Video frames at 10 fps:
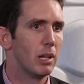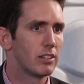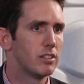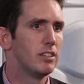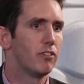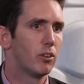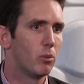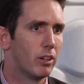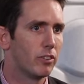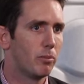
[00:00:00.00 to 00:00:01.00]
plus a
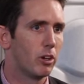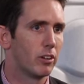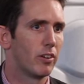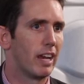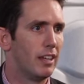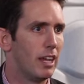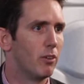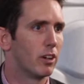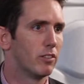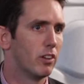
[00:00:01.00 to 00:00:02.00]
different one for monitoring our
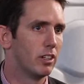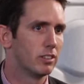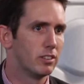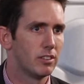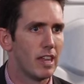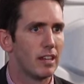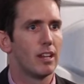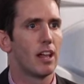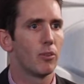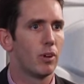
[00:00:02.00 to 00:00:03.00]
network devices, then
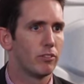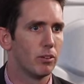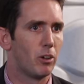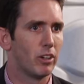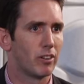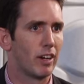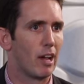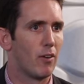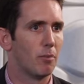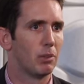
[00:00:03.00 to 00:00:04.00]
another one for
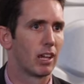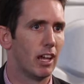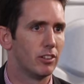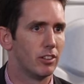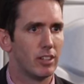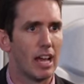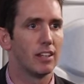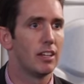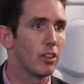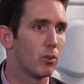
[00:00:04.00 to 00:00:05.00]
monitoring our applications,
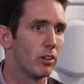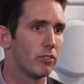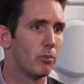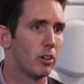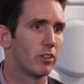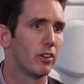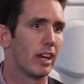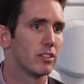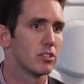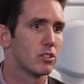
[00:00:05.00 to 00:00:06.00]
and another one for
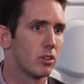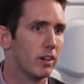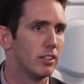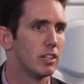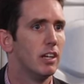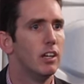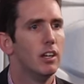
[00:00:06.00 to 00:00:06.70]
monitoring our storage.